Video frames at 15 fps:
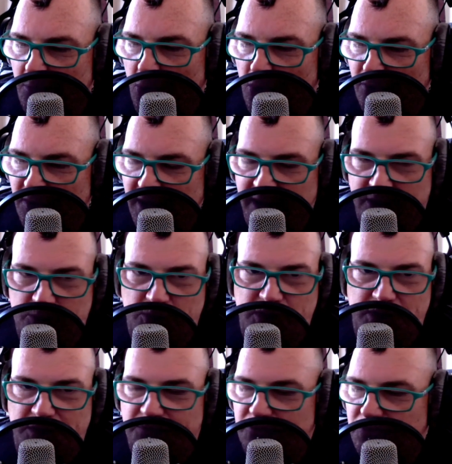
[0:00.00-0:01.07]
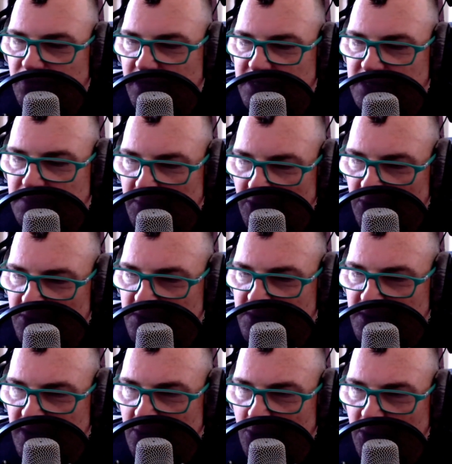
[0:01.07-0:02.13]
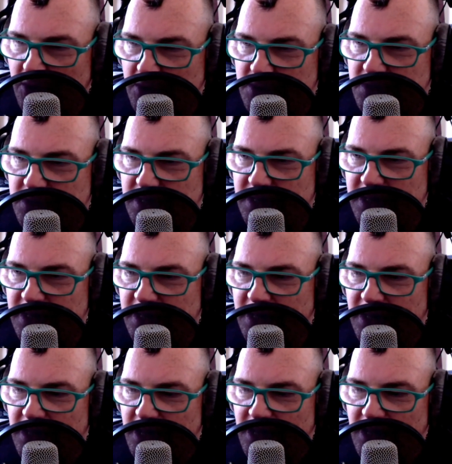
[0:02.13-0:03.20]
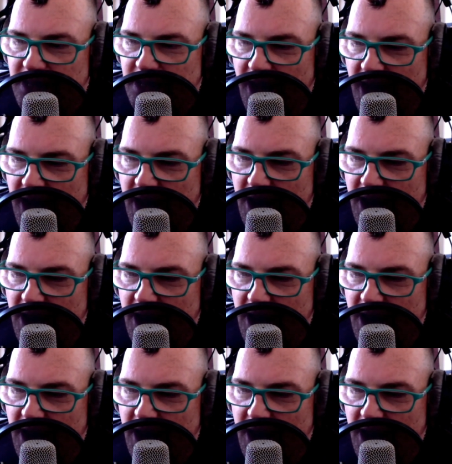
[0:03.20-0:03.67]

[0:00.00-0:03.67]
of an iterative experience there. We're gonna see, uh,